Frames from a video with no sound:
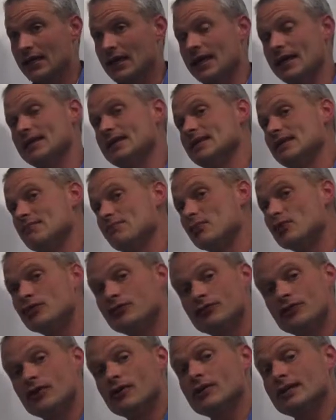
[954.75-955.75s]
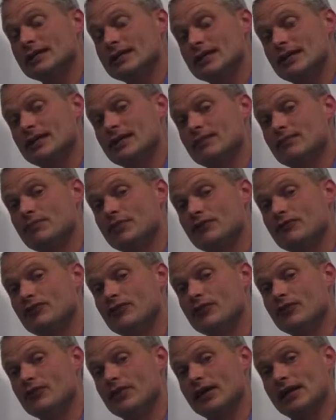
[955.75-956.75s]
and then moved on again
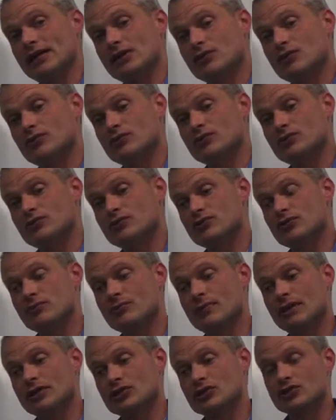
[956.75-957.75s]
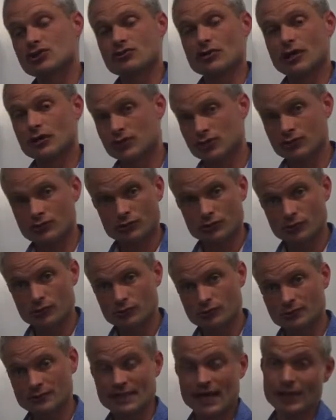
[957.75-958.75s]
before they cause too much
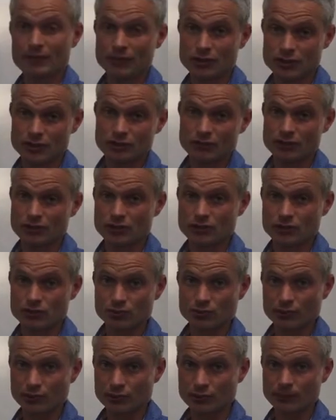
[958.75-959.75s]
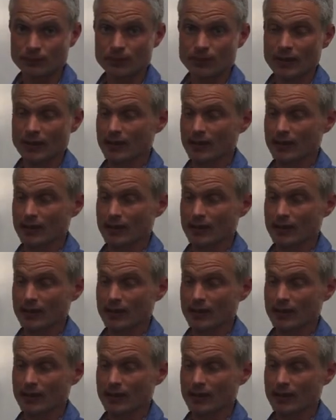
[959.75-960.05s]
structural damage on the soil